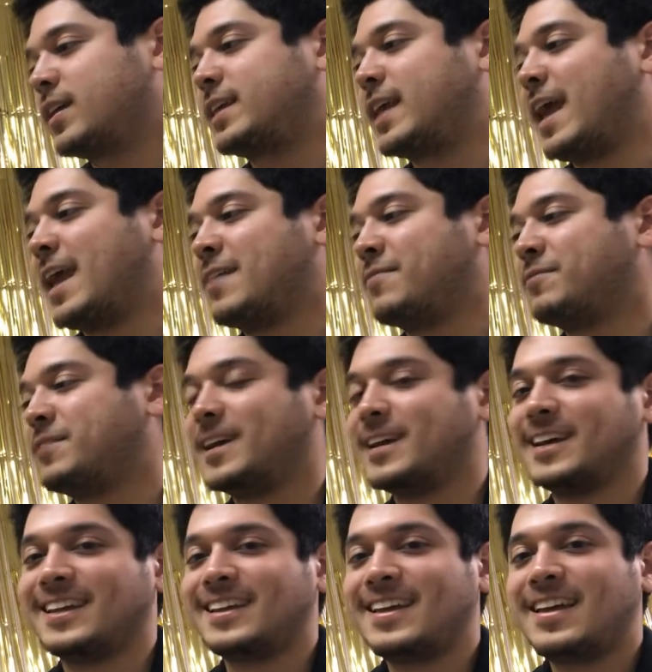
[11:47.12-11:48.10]
Game
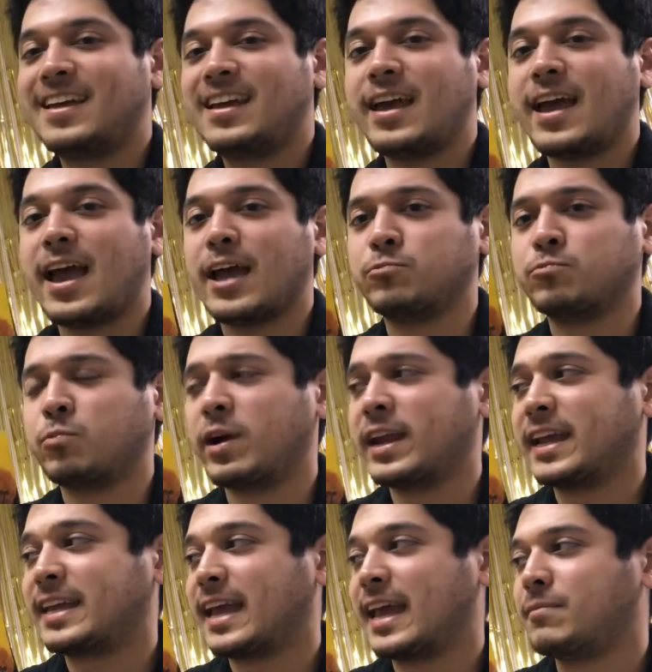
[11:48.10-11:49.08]
day. And what
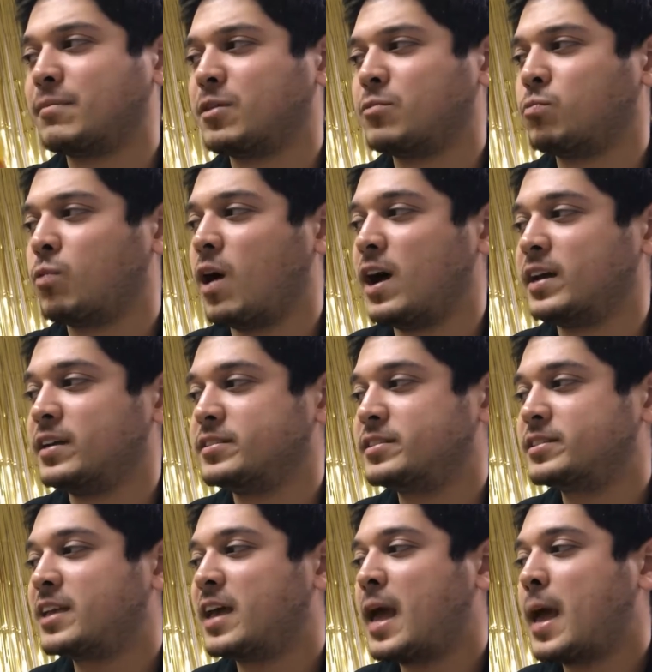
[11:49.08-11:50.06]
a game it
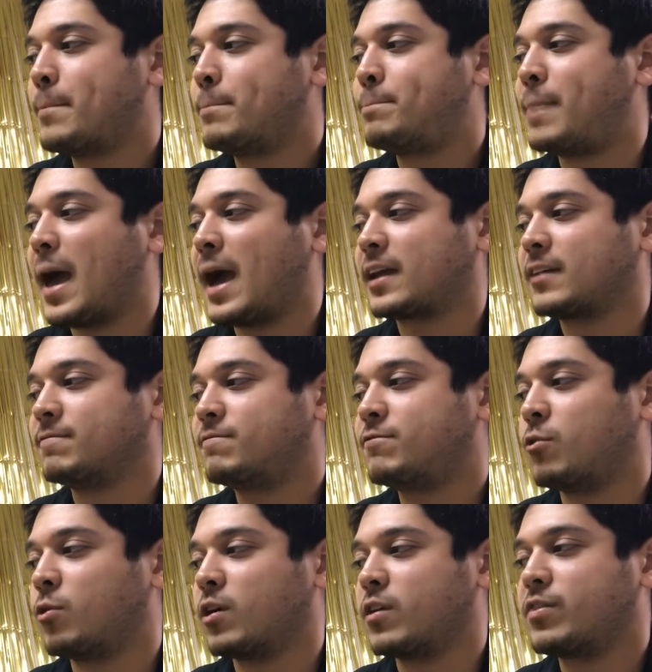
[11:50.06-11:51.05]
was. Back and
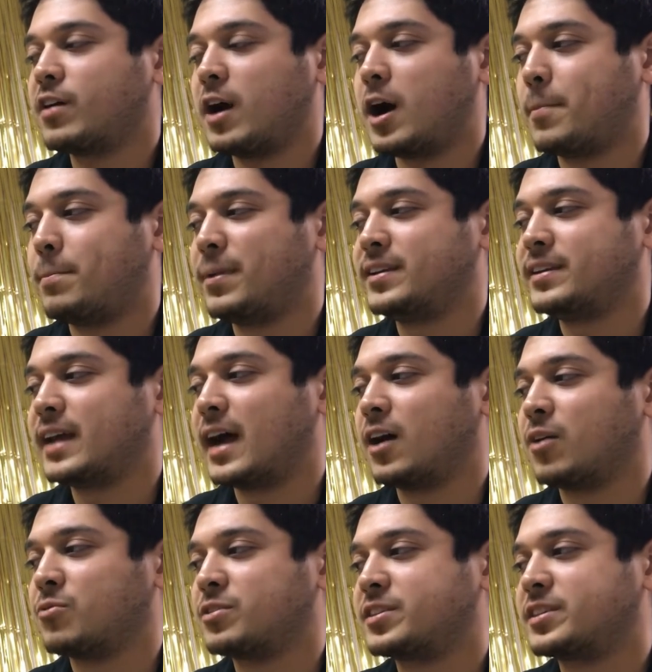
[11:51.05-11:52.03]
forth, up and
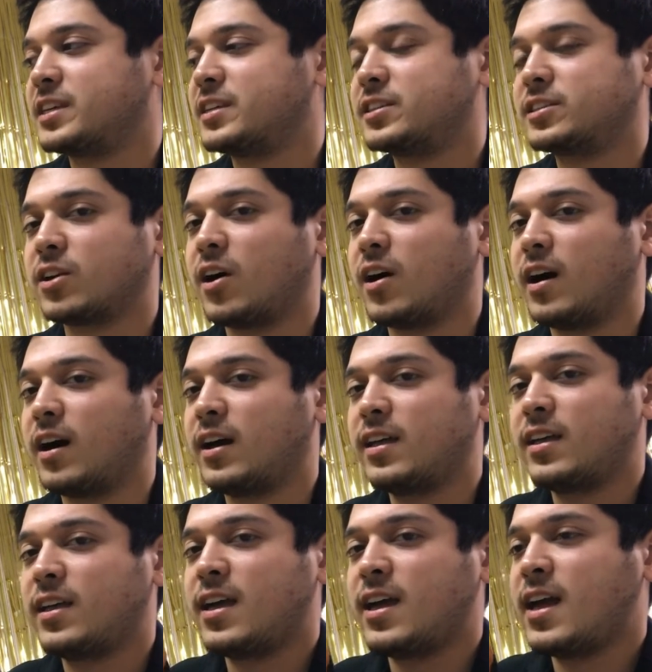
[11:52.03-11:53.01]
down, seesaw.
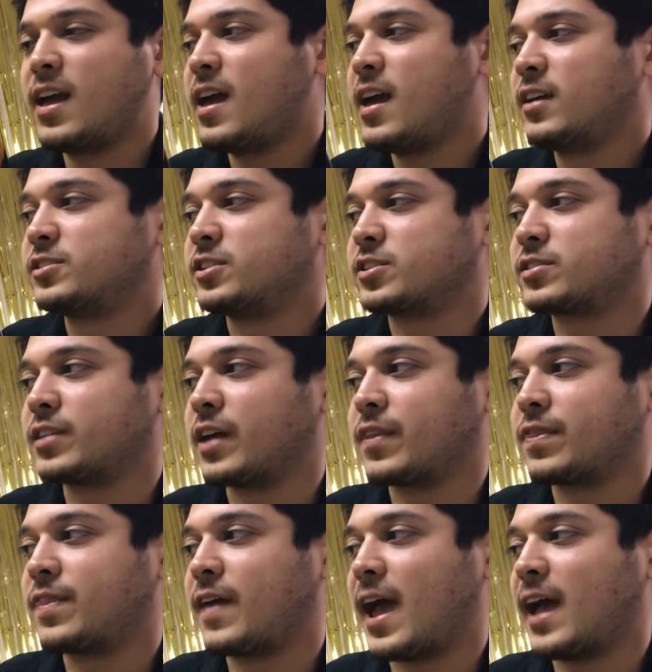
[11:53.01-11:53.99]
Just
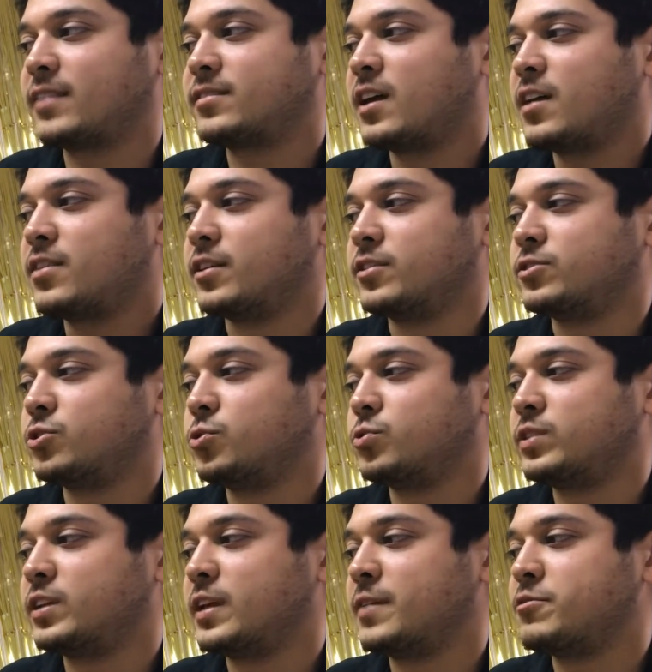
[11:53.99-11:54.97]
like that, the two
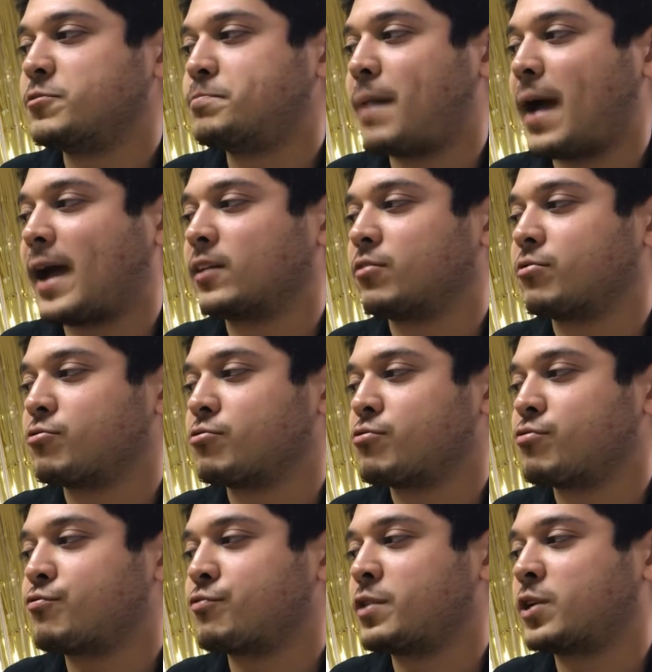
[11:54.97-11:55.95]
teams battled through
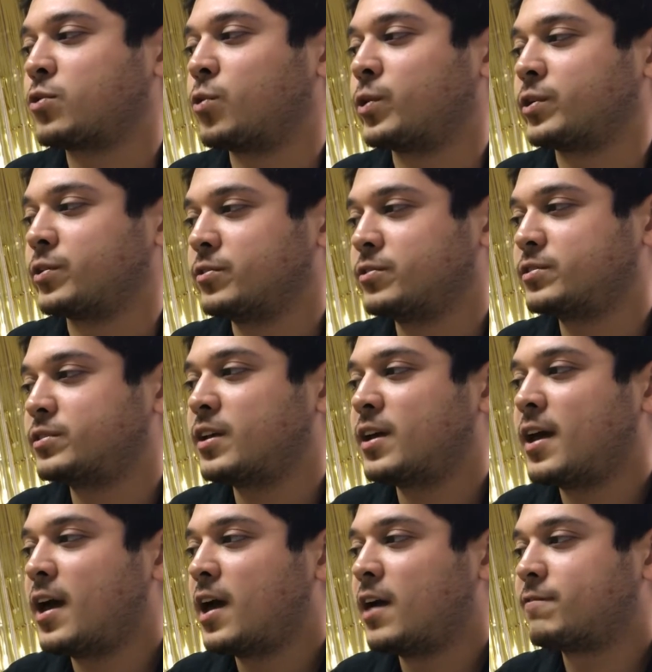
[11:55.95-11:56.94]
three quarters.
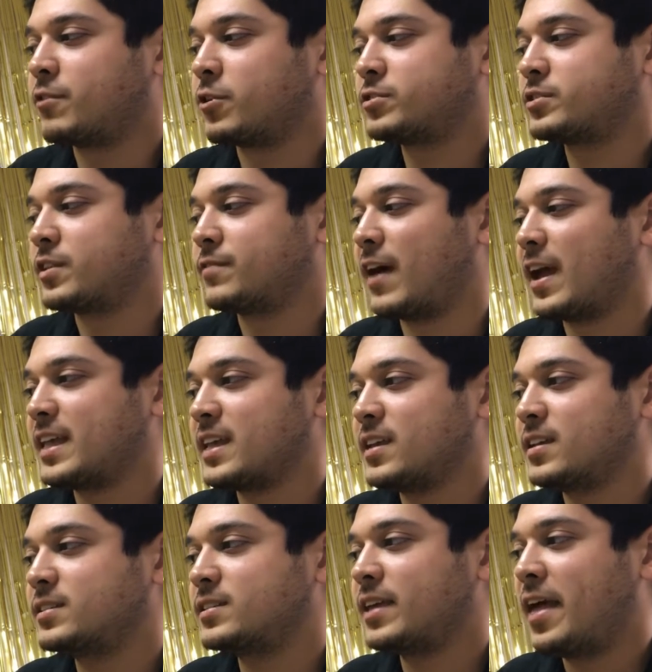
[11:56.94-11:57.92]
First the
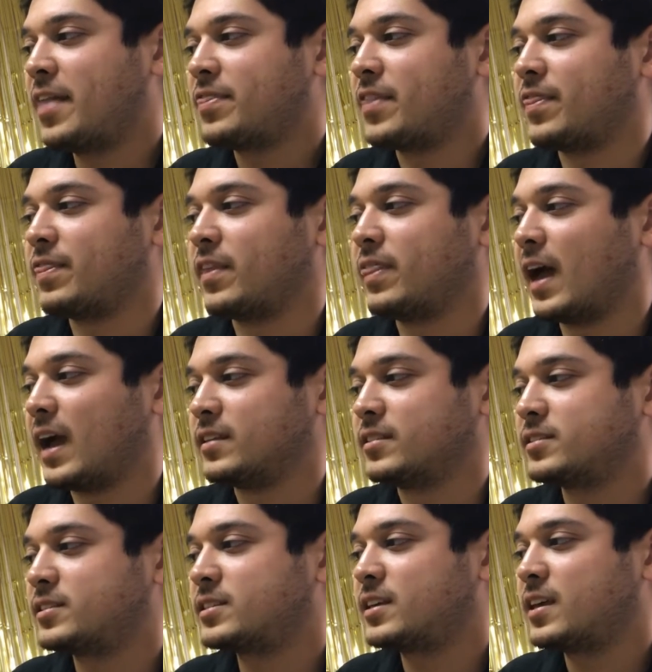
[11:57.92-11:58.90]
Vikings, then the
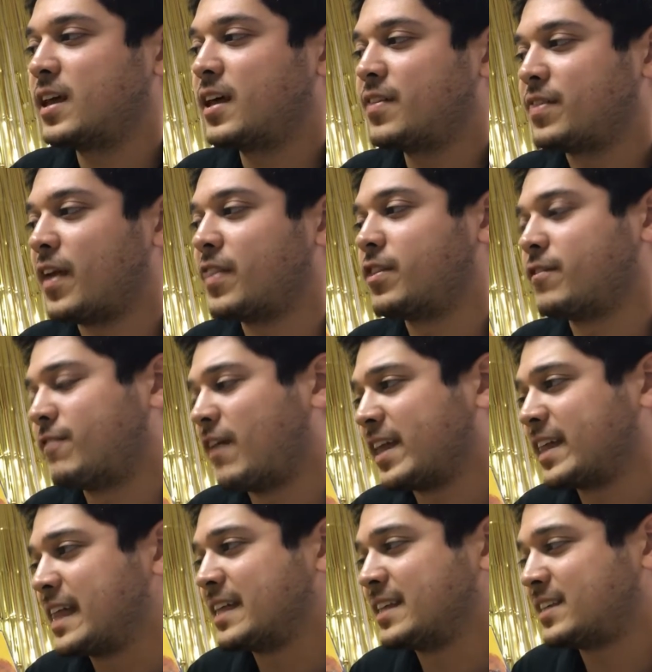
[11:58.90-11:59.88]
Knights. Then the
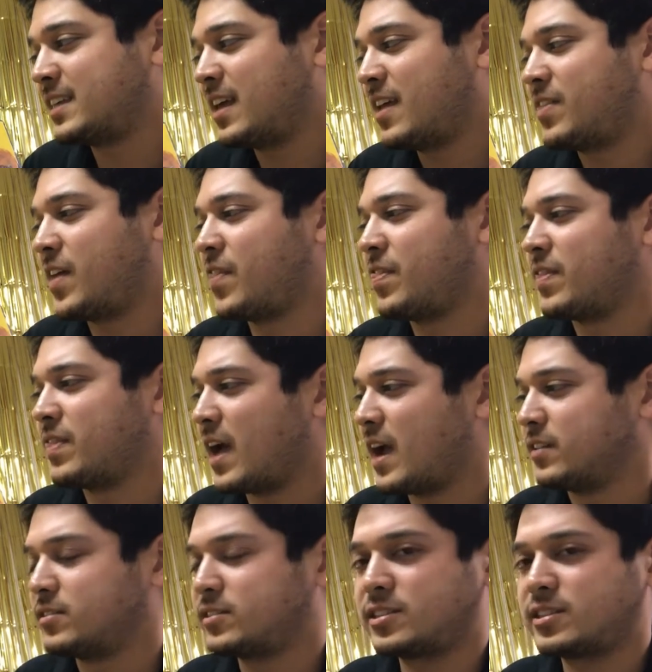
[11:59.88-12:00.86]
Vikings, then the
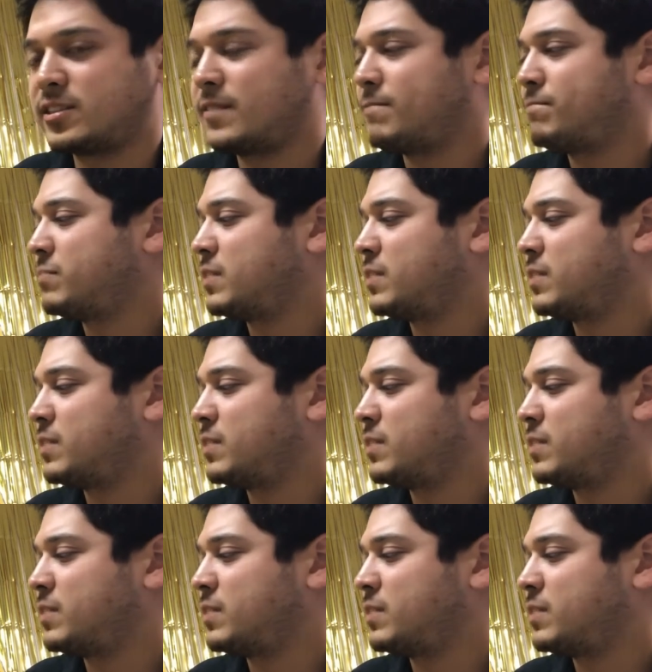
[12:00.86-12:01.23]
Knights.